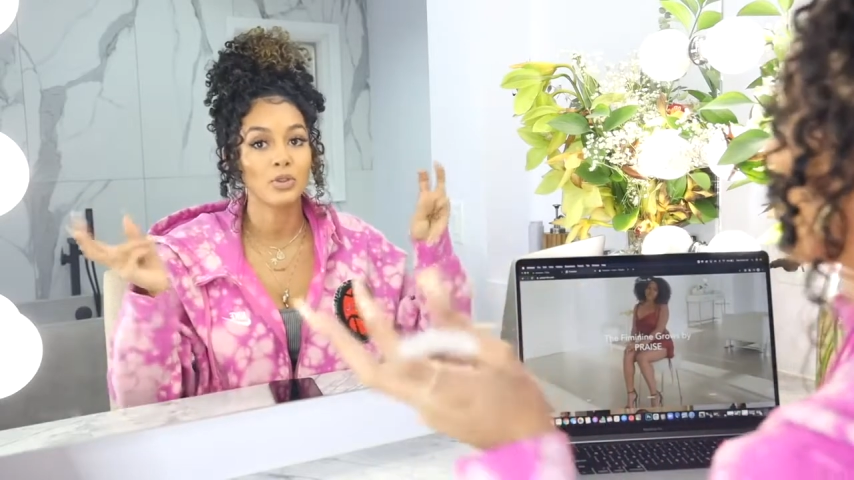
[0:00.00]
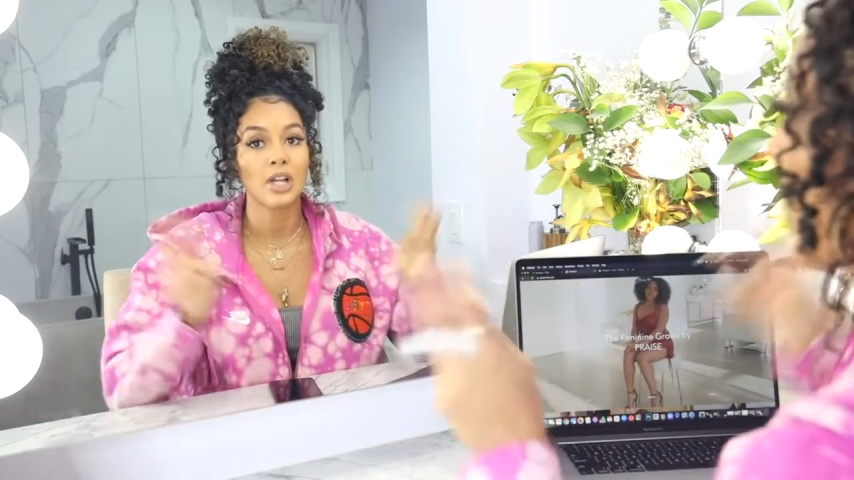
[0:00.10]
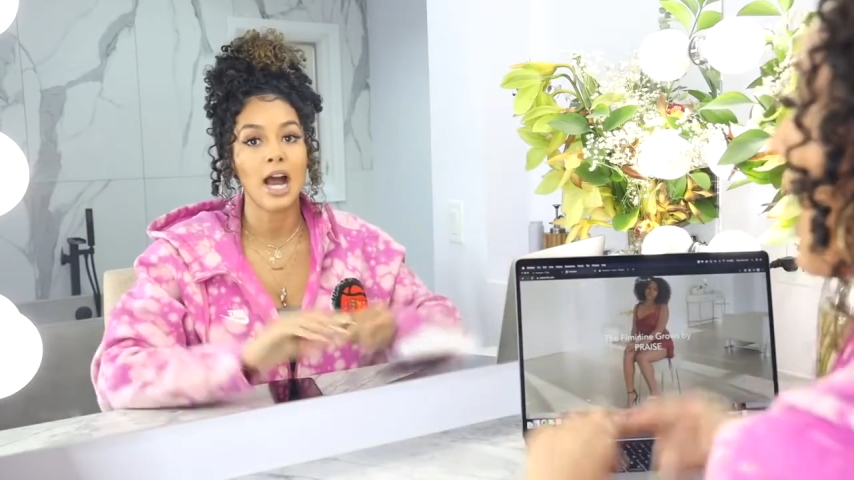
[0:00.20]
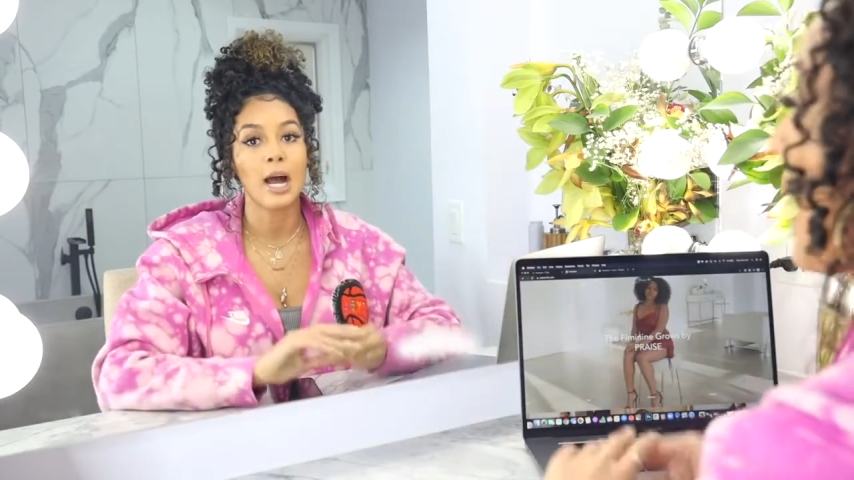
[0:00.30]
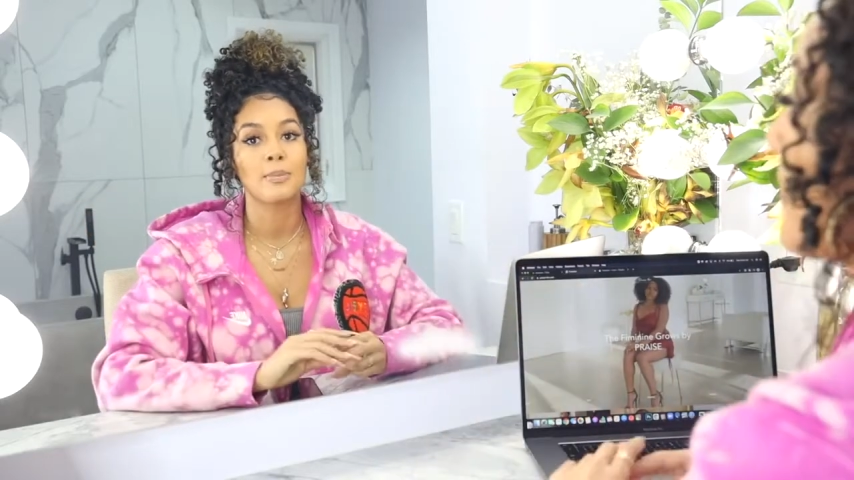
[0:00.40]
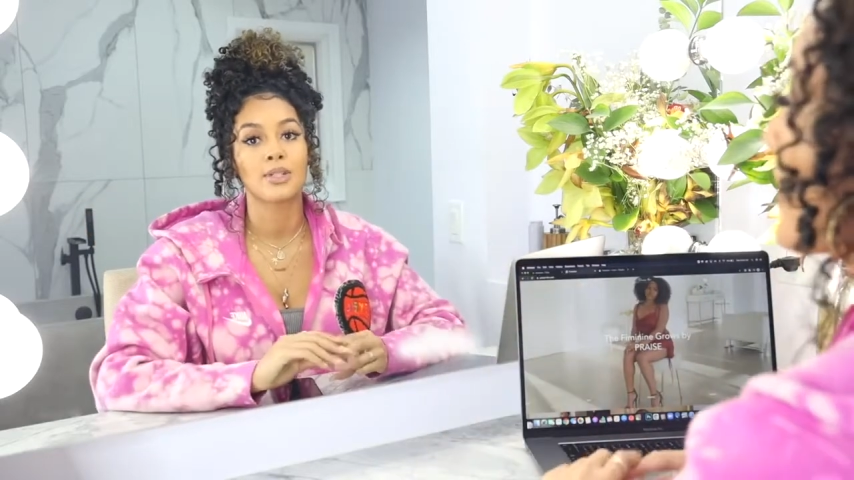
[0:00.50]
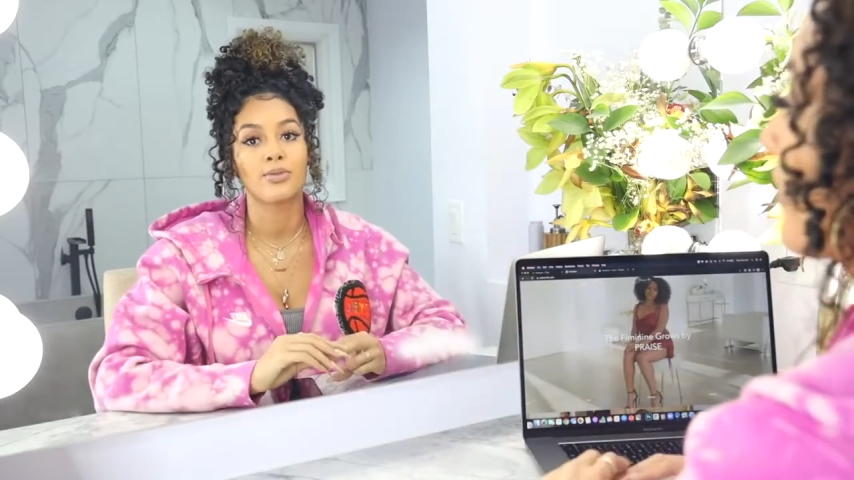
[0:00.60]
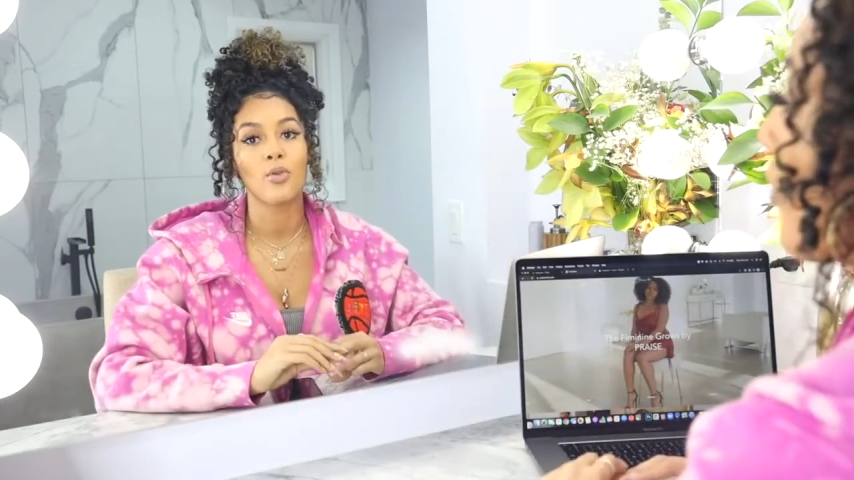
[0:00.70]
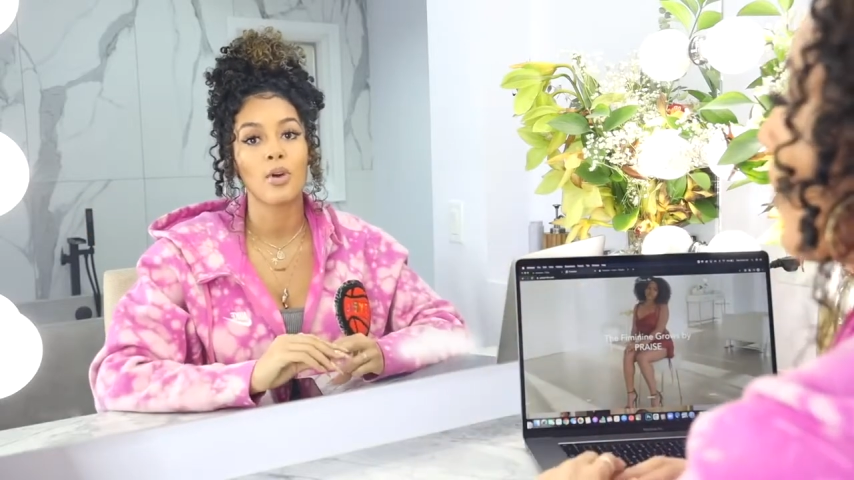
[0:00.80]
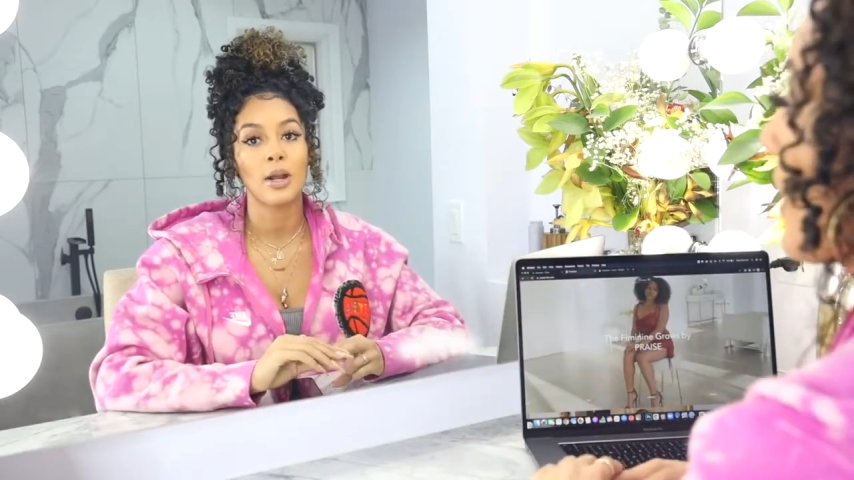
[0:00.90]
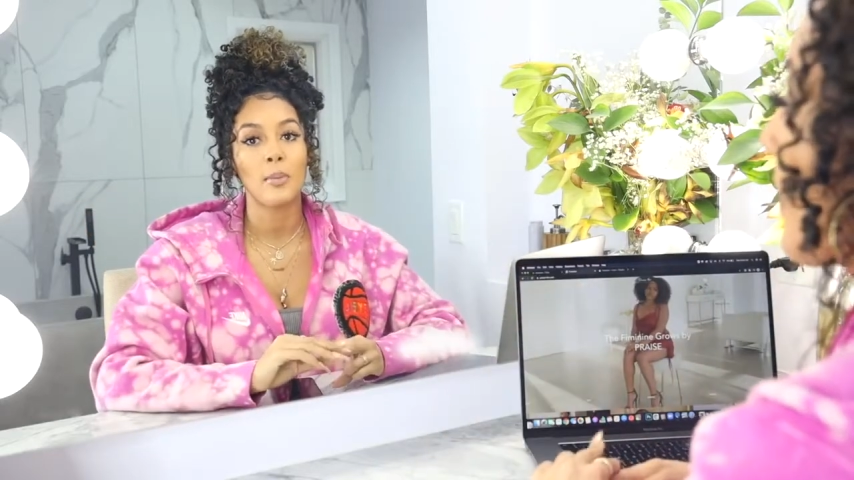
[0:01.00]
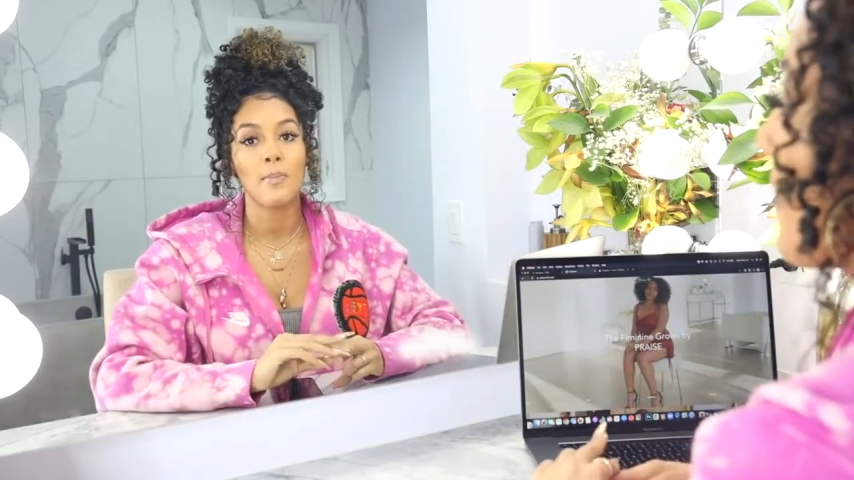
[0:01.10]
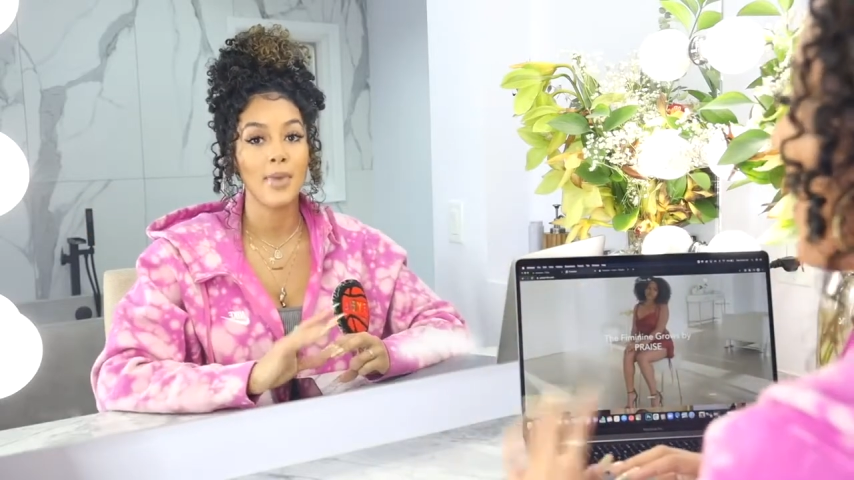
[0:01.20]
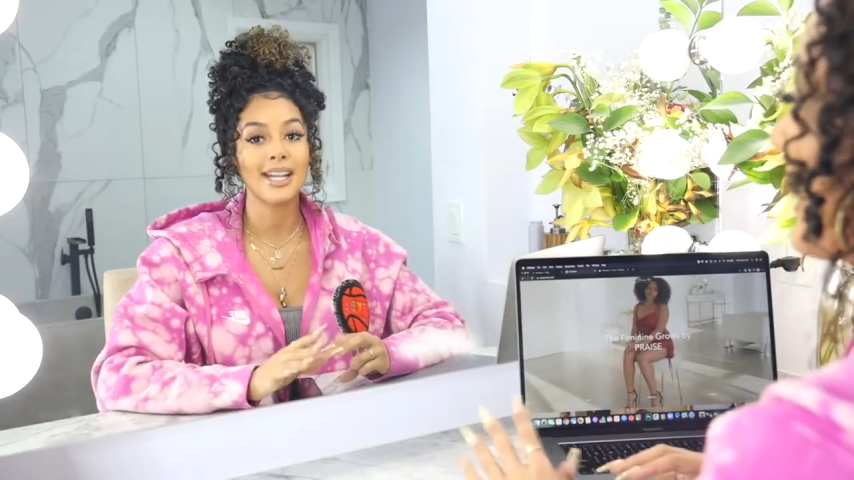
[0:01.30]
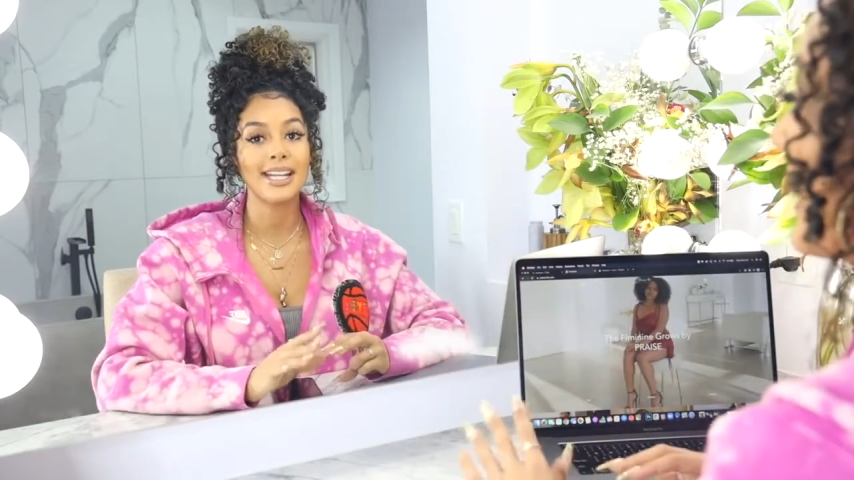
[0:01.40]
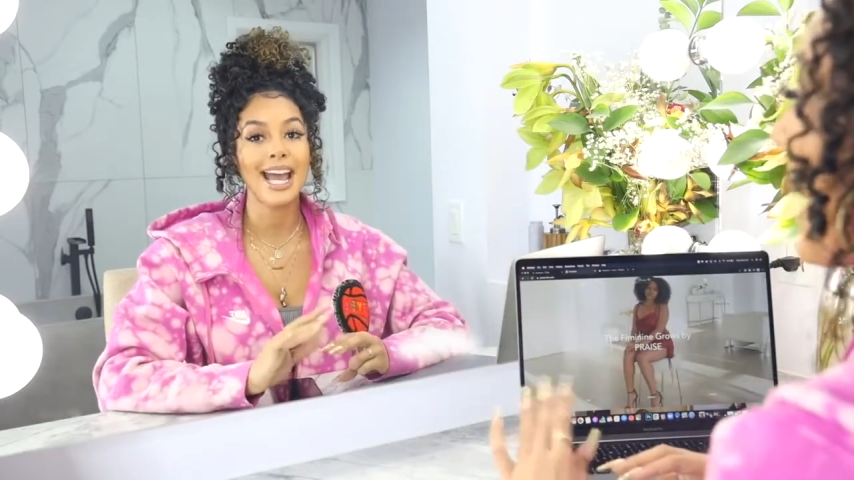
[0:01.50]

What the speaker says: jobs for money,